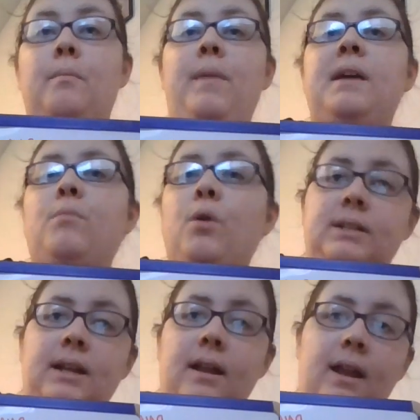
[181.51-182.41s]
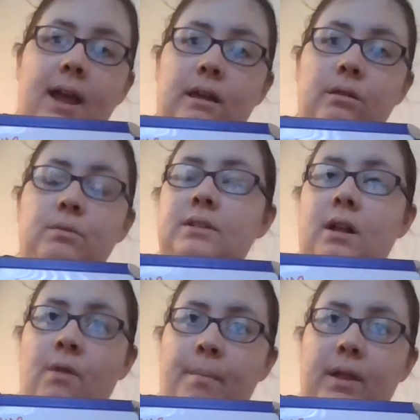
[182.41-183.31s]
make more DNA through
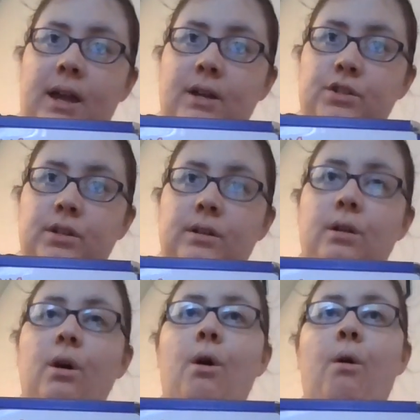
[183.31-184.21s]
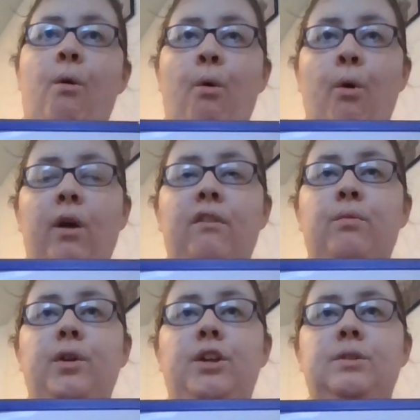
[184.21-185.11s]
cell replication, or if
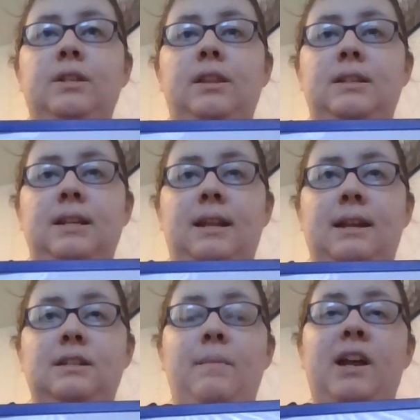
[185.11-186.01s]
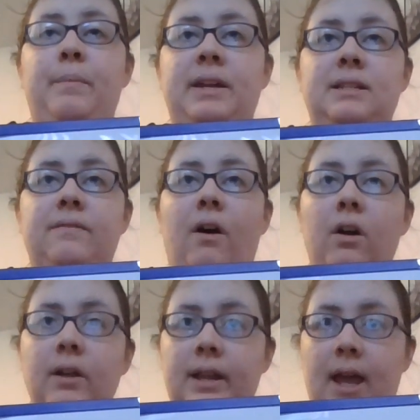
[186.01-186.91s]
we're using the DNA to make a piece of
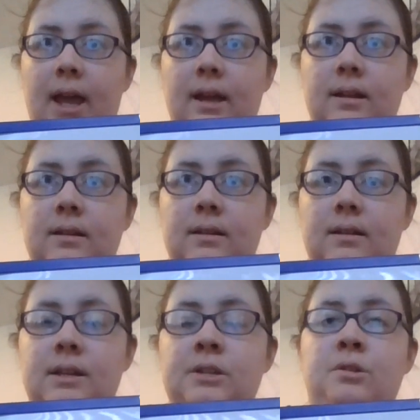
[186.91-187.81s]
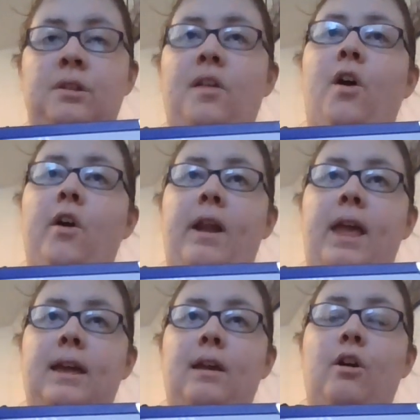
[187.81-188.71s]
RNA so that the
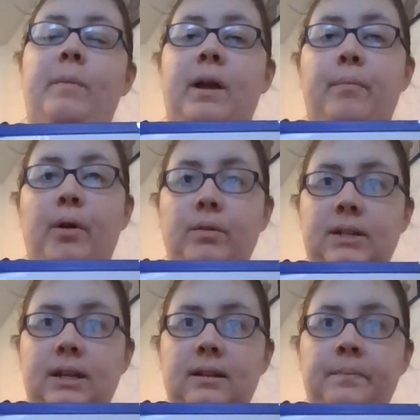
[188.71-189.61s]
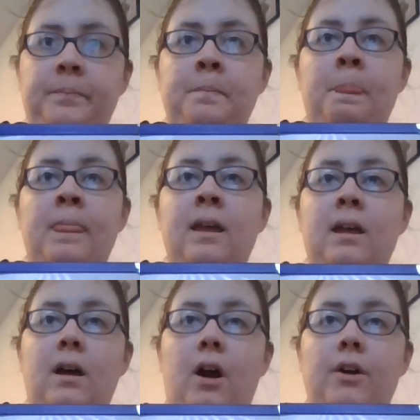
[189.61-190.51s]
RNA can go make a protein,
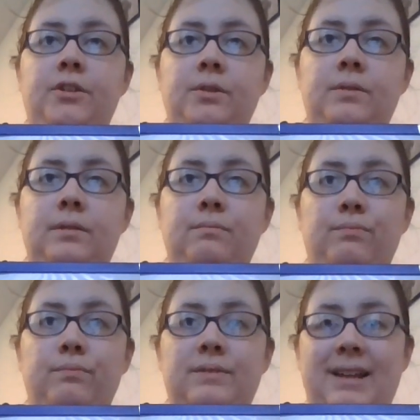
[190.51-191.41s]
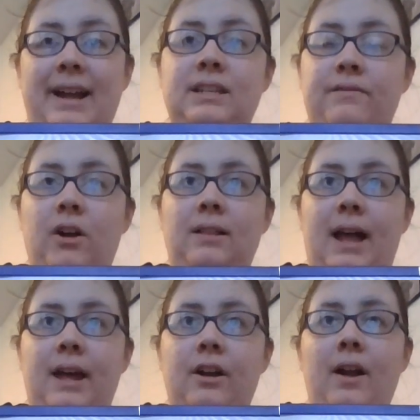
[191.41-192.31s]
our two sides of our
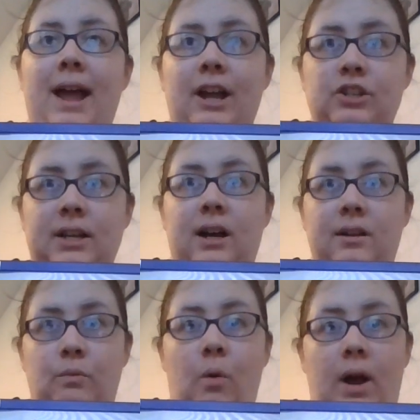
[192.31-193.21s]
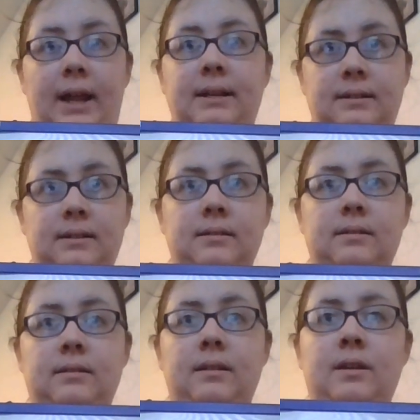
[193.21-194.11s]
ladder actually unwind
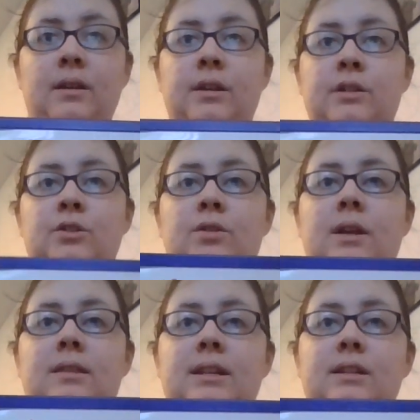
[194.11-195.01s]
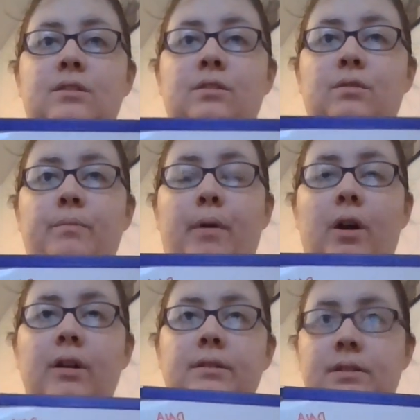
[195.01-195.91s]
so that these two
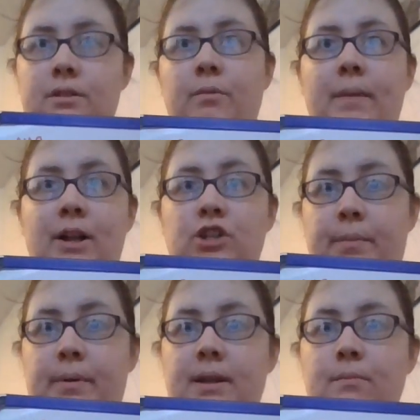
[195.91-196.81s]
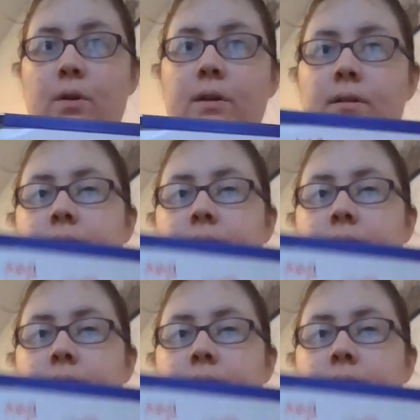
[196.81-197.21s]
parts don't match up anymore.